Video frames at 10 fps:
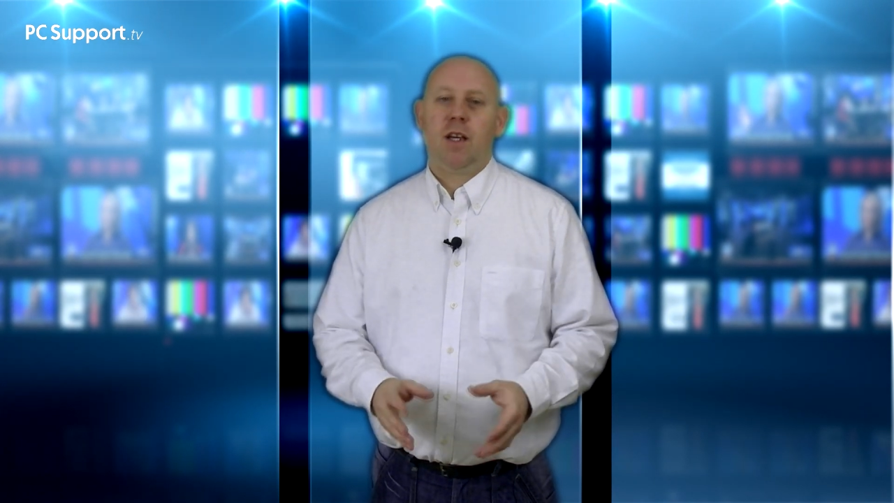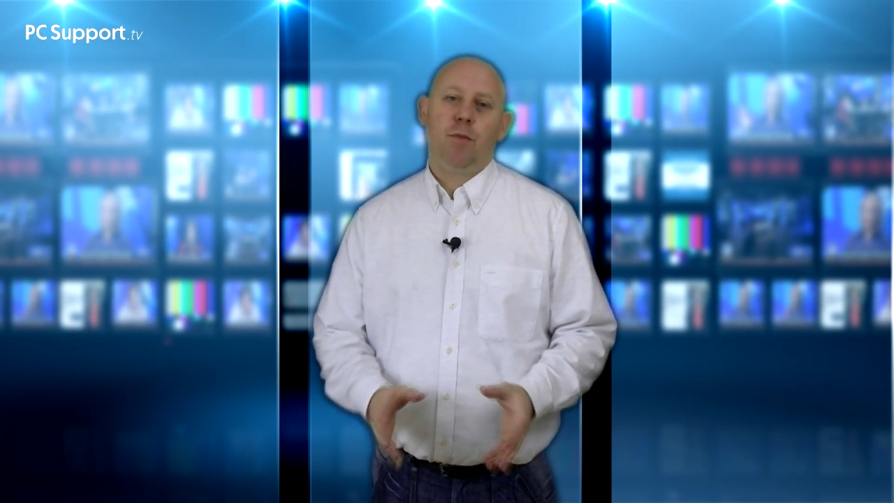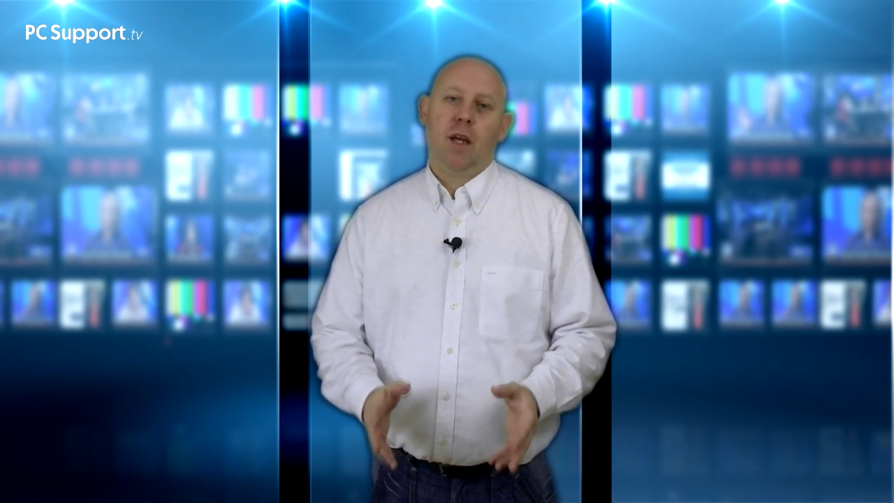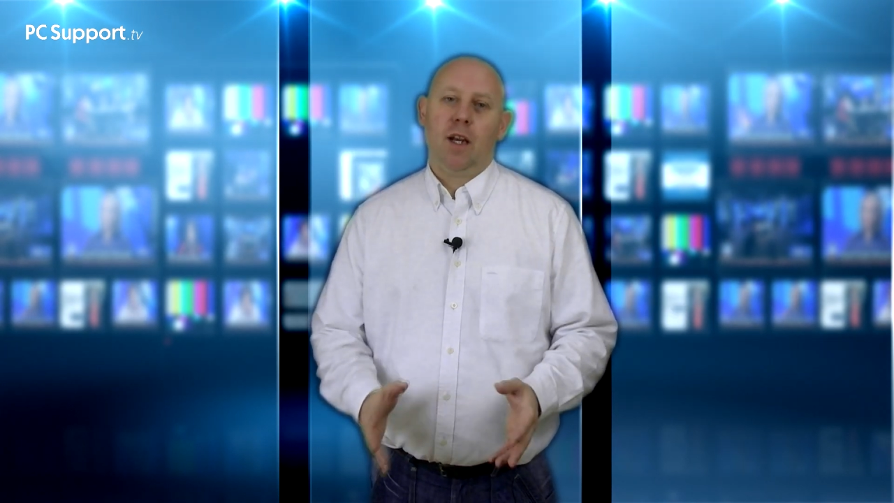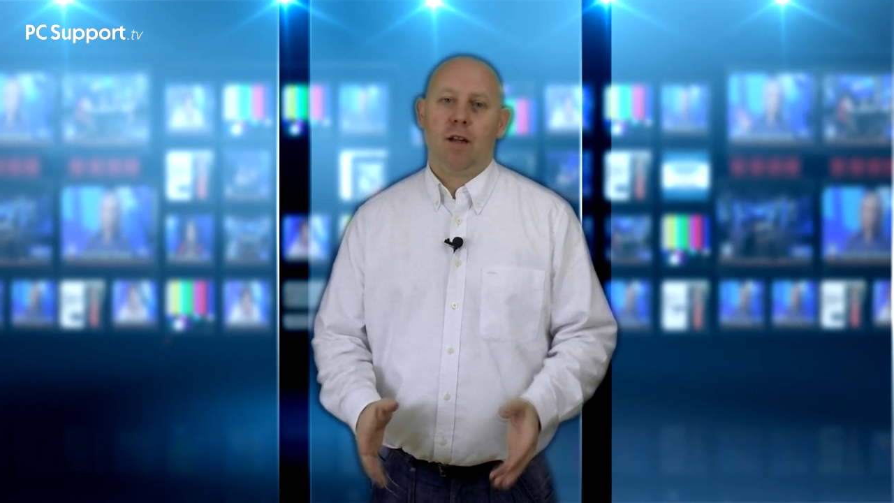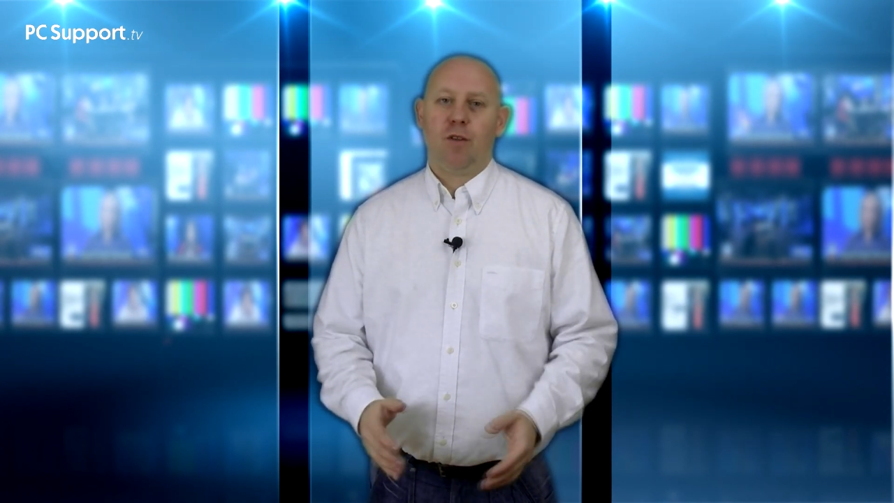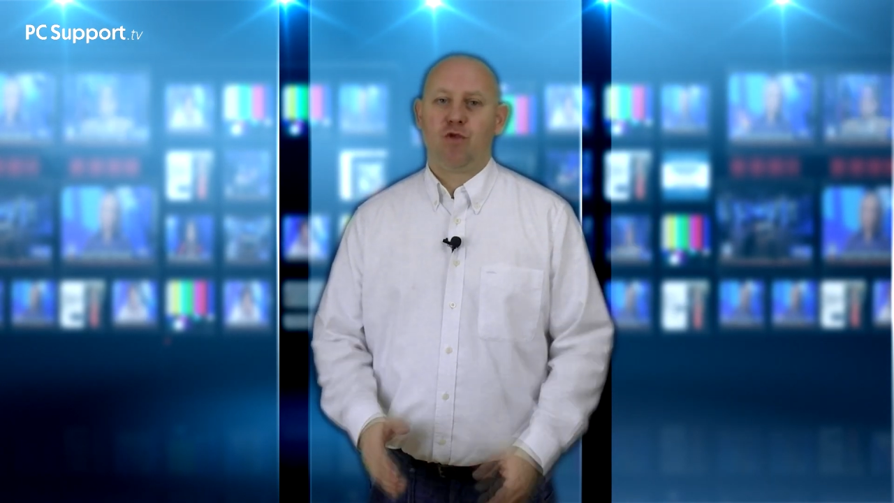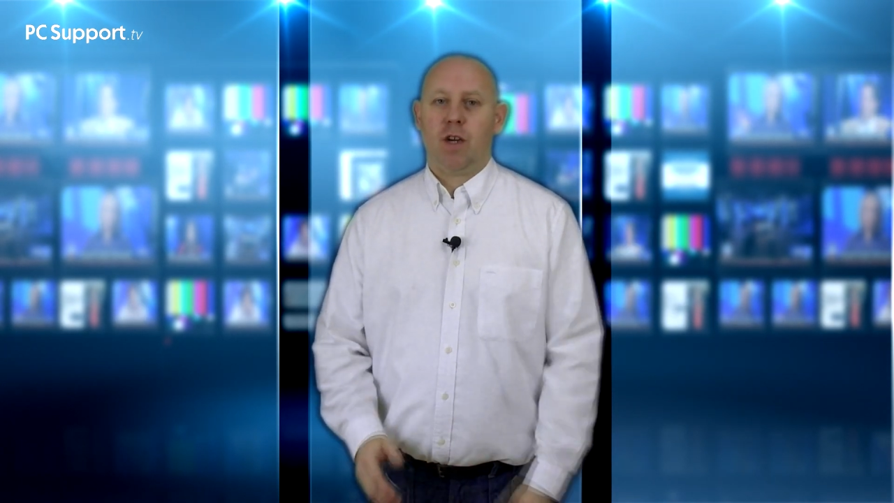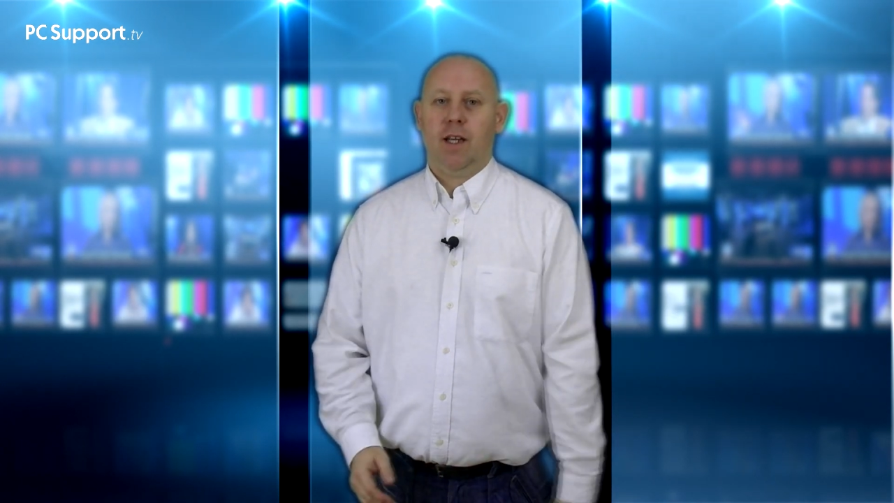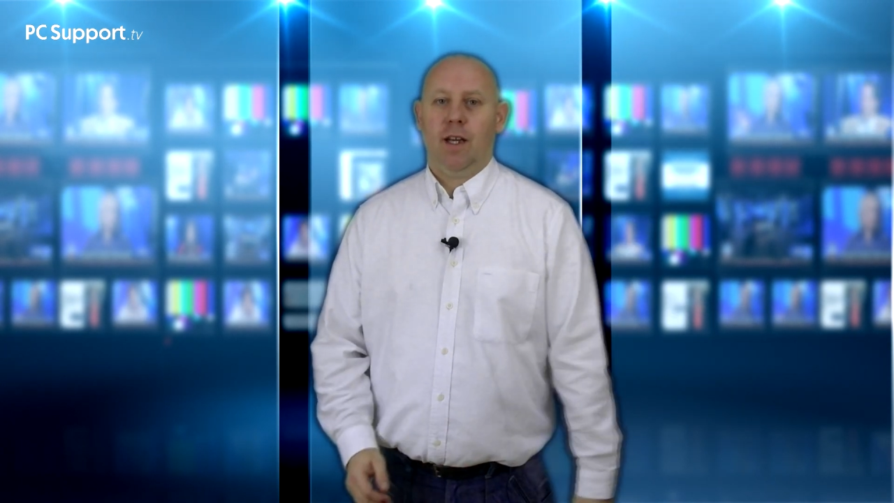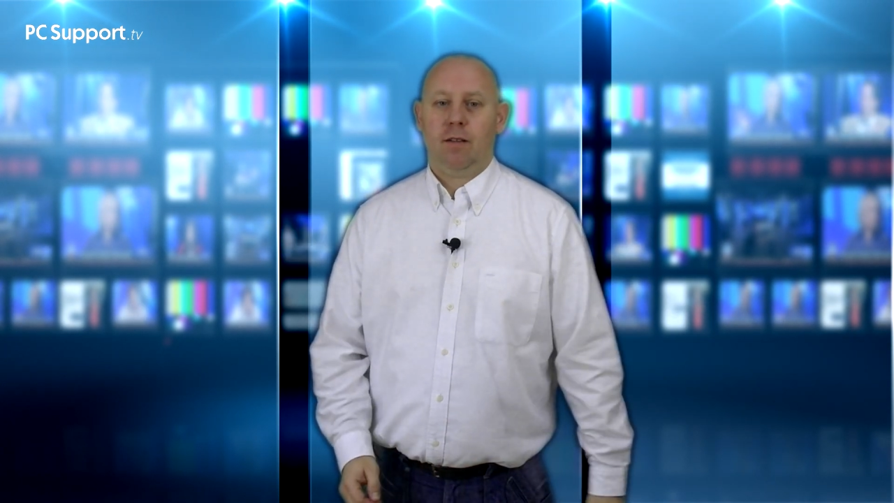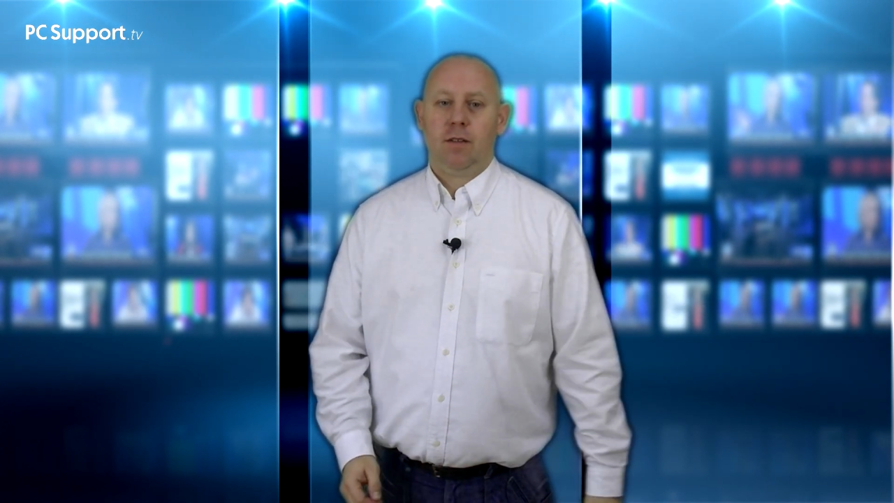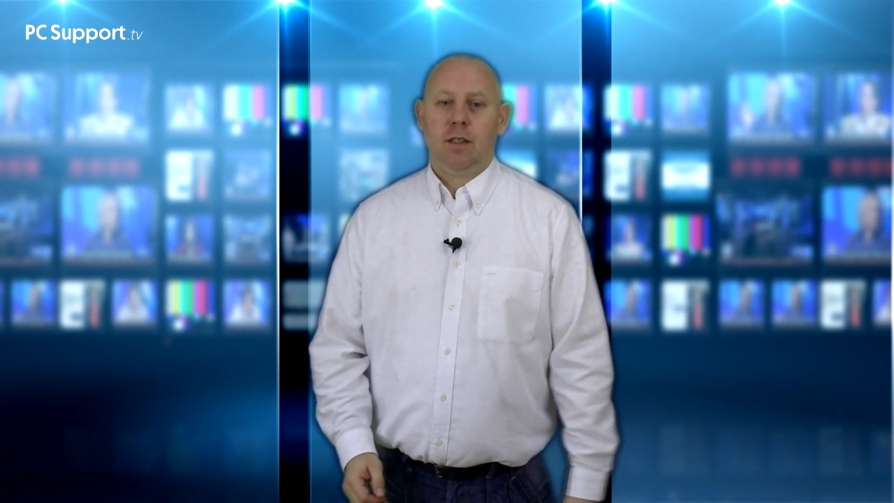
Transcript: can be a little trickier.